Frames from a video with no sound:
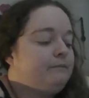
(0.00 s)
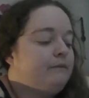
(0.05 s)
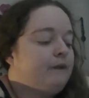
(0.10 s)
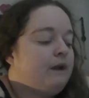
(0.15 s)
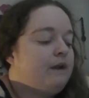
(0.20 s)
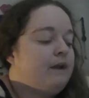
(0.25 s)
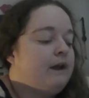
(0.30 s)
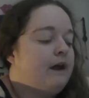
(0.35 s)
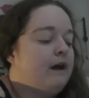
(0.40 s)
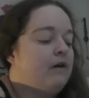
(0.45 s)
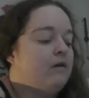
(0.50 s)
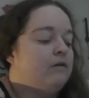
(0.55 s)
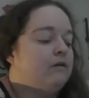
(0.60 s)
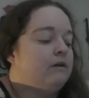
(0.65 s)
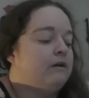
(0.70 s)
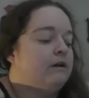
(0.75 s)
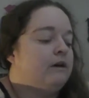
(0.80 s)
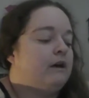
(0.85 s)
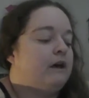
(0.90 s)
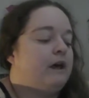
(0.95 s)
Now,
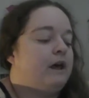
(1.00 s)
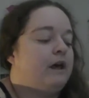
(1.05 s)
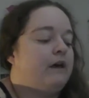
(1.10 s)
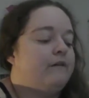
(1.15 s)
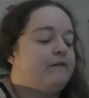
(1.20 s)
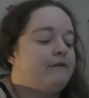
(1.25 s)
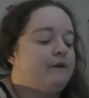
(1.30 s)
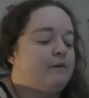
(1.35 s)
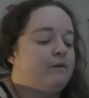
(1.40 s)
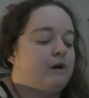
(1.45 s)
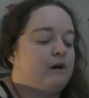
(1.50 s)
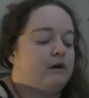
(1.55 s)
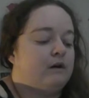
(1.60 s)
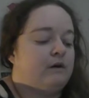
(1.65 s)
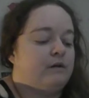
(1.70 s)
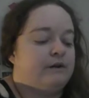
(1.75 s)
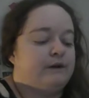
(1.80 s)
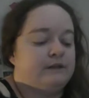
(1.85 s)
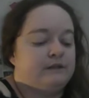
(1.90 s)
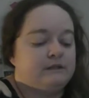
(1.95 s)
if you are
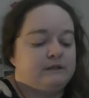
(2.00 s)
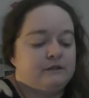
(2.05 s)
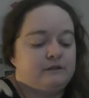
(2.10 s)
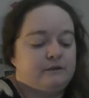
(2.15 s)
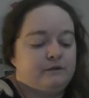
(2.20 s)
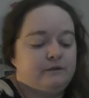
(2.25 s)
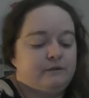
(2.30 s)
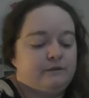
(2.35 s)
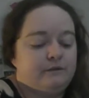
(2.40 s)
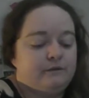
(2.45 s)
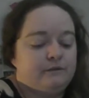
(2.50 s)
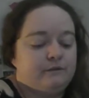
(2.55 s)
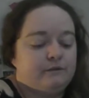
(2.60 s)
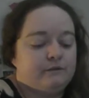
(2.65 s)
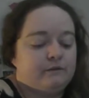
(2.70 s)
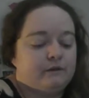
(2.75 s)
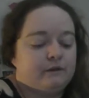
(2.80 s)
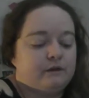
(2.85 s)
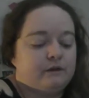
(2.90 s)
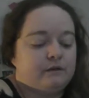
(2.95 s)
going to
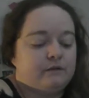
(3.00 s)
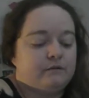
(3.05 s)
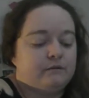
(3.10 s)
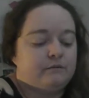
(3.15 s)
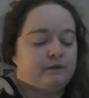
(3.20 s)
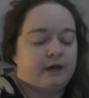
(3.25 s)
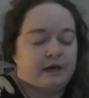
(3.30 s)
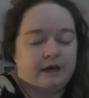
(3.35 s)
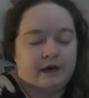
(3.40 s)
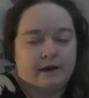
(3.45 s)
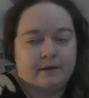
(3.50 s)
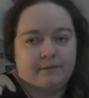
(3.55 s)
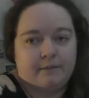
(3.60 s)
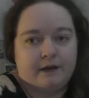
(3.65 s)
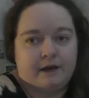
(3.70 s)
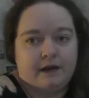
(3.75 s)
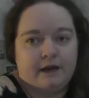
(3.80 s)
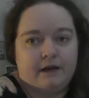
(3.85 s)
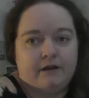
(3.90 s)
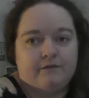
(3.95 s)
pick up
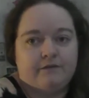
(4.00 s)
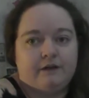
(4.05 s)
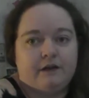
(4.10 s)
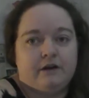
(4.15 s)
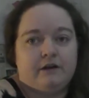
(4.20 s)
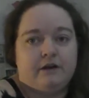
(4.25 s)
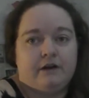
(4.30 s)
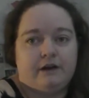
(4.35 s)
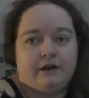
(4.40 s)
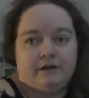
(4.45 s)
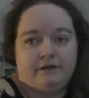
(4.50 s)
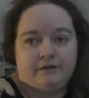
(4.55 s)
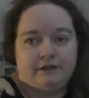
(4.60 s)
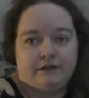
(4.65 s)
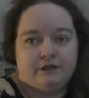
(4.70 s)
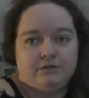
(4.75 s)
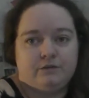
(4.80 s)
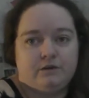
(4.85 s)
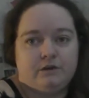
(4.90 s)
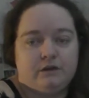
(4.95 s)
any of their
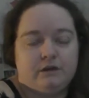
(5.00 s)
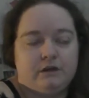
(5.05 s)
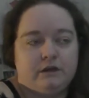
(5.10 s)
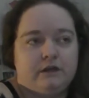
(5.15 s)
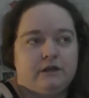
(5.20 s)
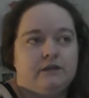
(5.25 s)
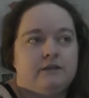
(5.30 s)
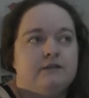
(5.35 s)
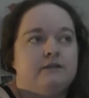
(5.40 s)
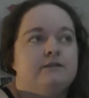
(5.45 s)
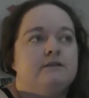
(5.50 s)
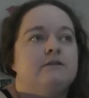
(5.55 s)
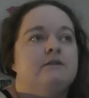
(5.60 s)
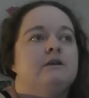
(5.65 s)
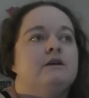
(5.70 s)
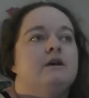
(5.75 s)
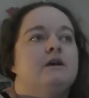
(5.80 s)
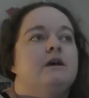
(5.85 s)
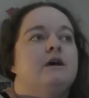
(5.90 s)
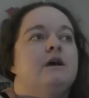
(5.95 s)
individual hooks,
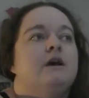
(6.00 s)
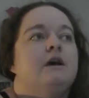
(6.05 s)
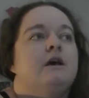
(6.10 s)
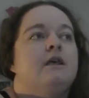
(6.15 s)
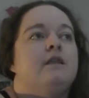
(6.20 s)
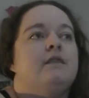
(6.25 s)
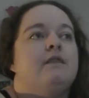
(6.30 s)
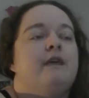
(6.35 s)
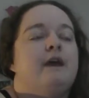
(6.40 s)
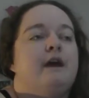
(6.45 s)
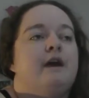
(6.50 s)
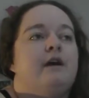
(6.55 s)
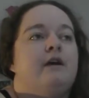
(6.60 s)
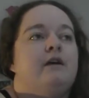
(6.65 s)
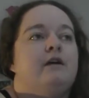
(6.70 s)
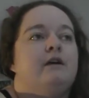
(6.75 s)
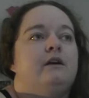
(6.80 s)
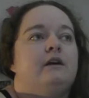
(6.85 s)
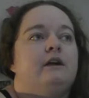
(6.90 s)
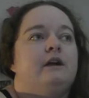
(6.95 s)

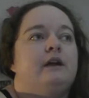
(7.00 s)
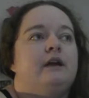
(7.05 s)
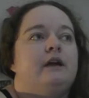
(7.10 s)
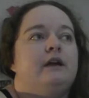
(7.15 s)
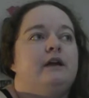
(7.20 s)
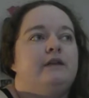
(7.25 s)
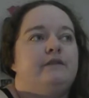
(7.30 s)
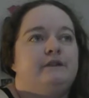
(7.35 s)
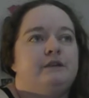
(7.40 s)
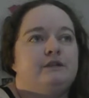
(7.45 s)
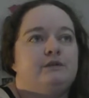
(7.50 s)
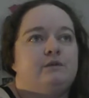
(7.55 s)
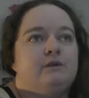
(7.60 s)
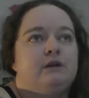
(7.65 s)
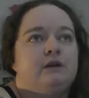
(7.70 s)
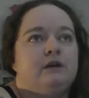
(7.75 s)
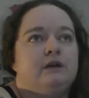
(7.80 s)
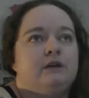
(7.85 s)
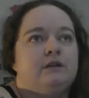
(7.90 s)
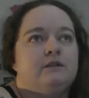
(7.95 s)
when
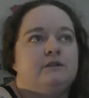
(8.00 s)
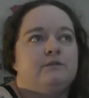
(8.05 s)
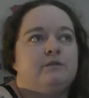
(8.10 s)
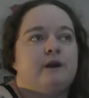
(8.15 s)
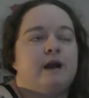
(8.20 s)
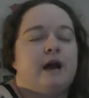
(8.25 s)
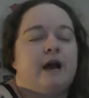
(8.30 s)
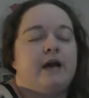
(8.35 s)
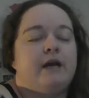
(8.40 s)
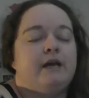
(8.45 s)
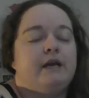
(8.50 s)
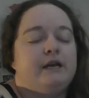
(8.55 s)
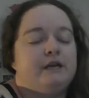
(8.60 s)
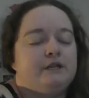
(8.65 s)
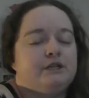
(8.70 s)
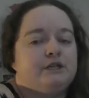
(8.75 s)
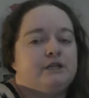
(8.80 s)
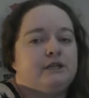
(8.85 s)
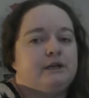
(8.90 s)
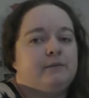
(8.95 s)
I
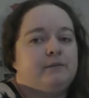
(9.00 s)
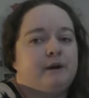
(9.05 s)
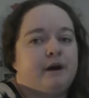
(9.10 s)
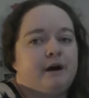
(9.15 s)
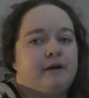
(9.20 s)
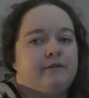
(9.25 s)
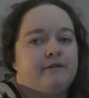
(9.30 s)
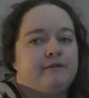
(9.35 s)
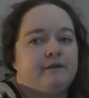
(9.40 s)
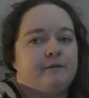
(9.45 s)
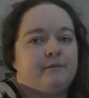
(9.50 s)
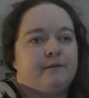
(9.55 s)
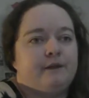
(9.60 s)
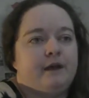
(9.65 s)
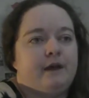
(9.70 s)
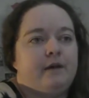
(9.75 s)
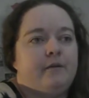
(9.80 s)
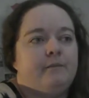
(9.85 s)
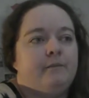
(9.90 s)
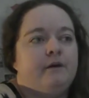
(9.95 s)
initially bought from
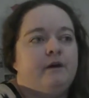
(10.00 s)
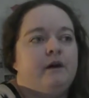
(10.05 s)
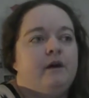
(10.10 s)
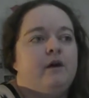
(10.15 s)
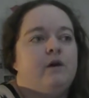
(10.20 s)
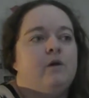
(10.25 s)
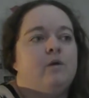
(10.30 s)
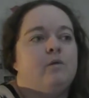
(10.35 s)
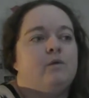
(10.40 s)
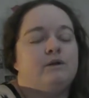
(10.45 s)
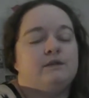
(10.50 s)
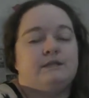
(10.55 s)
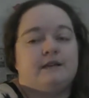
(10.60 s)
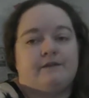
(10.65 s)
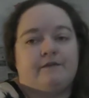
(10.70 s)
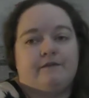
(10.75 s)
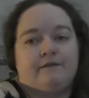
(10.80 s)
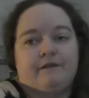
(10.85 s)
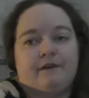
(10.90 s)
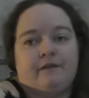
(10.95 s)
them were
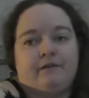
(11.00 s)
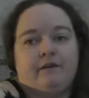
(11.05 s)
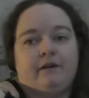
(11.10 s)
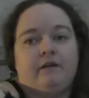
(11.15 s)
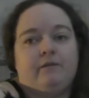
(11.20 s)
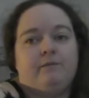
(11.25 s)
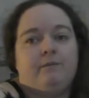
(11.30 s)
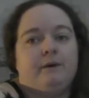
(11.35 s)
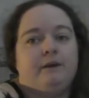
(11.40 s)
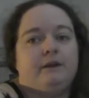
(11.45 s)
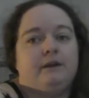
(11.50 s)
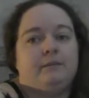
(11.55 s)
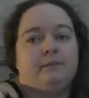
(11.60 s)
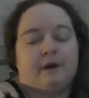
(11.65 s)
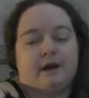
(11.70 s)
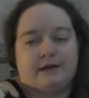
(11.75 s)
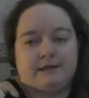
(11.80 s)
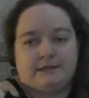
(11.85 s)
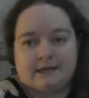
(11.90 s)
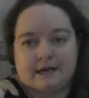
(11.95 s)
$7.50, but the
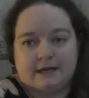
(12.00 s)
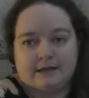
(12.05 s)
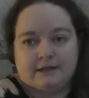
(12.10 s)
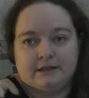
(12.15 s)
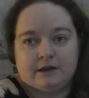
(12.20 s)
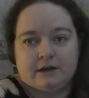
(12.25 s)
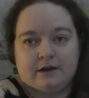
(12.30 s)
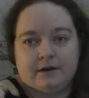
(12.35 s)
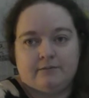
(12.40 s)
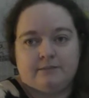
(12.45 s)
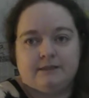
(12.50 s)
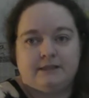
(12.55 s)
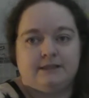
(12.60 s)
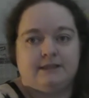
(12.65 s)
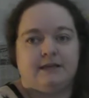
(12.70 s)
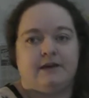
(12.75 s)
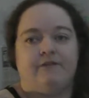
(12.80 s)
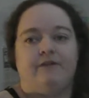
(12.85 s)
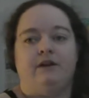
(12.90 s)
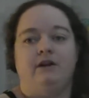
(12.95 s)
price has gone up to
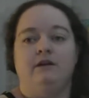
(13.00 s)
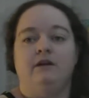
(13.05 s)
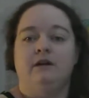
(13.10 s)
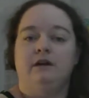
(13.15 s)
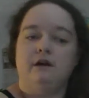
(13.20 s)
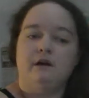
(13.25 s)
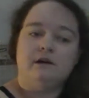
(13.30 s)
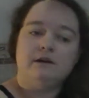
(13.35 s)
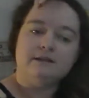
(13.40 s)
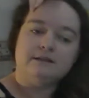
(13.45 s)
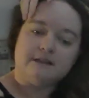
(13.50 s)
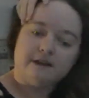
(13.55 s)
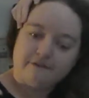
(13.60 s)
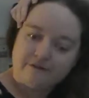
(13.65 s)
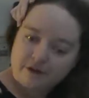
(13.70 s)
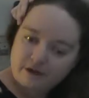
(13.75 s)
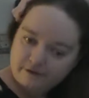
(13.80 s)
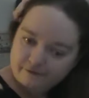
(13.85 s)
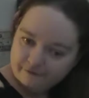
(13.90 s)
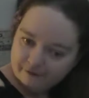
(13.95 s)

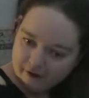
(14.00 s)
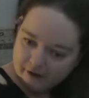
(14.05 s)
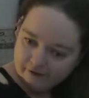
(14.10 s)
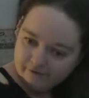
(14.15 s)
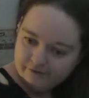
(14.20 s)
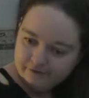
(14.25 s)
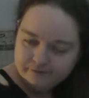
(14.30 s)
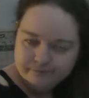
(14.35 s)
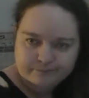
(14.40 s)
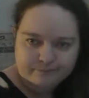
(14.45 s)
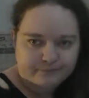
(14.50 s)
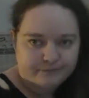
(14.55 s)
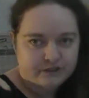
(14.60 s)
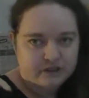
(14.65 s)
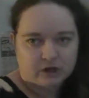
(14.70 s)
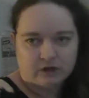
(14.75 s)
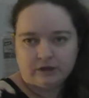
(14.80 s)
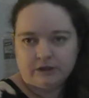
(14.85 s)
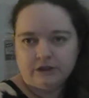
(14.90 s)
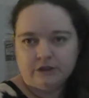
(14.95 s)
$7.75.
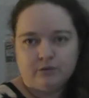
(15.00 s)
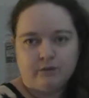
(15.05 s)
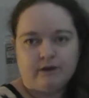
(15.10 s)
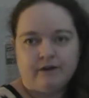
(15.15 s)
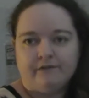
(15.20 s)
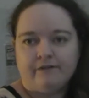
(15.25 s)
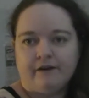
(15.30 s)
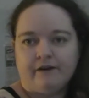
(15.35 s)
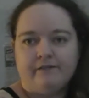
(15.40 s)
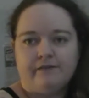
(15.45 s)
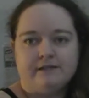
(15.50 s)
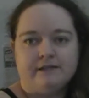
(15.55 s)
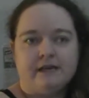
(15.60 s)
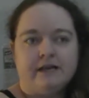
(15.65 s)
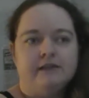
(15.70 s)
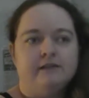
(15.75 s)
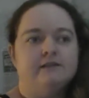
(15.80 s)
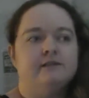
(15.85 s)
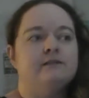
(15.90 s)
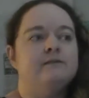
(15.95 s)
It's only 25
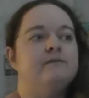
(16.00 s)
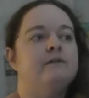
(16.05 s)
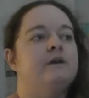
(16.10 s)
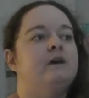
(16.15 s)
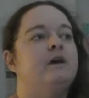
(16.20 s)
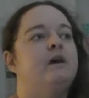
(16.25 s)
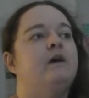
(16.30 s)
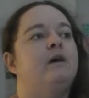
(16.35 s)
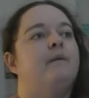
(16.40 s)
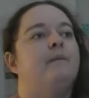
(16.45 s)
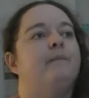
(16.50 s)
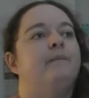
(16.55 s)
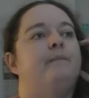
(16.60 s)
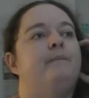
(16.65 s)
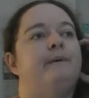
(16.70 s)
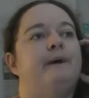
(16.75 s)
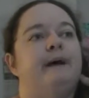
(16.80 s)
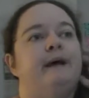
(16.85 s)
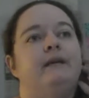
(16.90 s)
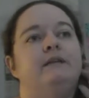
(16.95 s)
cents,
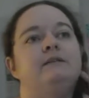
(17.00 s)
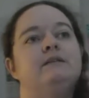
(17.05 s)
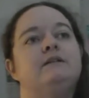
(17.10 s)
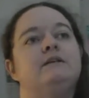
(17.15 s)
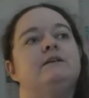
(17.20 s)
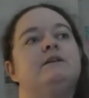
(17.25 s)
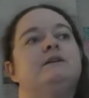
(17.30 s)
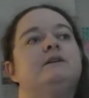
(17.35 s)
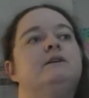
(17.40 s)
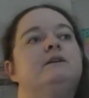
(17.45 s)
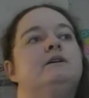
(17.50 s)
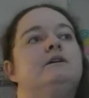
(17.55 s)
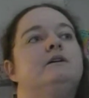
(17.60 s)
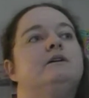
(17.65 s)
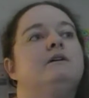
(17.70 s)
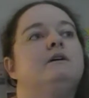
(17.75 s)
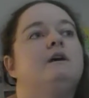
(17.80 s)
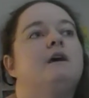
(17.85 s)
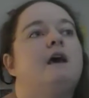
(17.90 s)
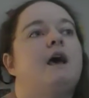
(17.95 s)
but
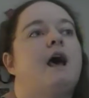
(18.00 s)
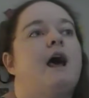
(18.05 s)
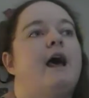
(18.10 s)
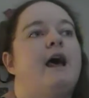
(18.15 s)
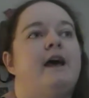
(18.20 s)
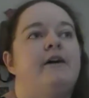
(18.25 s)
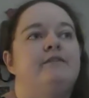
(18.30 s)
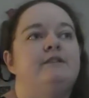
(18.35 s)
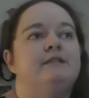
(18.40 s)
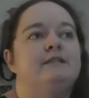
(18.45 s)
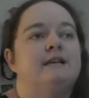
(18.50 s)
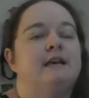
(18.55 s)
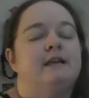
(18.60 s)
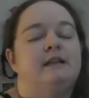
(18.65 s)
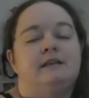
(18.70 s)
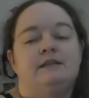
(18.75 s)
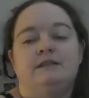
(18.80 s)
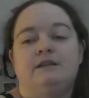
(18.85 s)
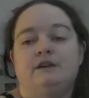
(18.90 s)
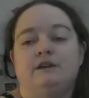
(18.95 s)
I have to say
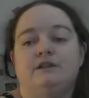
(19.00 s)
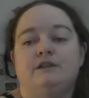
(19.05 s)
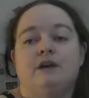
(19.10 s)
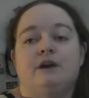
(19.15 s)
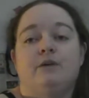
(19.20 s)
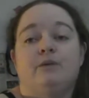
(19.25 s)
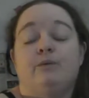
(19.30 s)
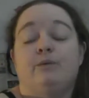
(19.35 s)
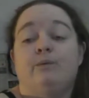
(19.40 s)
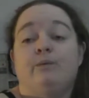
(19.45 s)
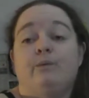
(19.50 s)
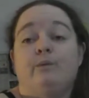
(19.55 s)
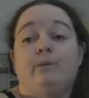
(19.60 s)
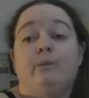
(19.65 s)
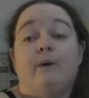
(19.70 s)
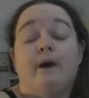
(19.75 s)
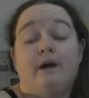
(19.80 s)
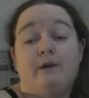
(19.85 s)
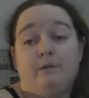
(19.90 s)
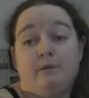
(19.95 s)
these hooks are
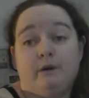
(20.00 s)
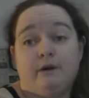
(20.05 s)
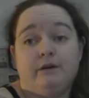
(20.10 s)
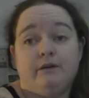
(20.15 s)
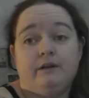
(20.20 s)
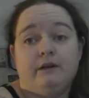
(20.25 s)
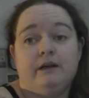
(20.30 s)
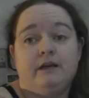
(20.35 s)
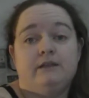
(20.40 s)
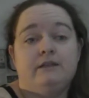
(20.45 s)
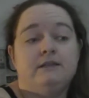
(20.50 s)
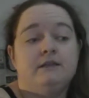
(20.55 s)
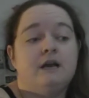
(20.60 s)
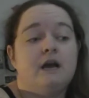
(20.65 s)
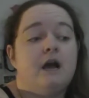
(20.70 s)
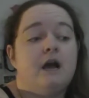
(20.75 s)
well worth it.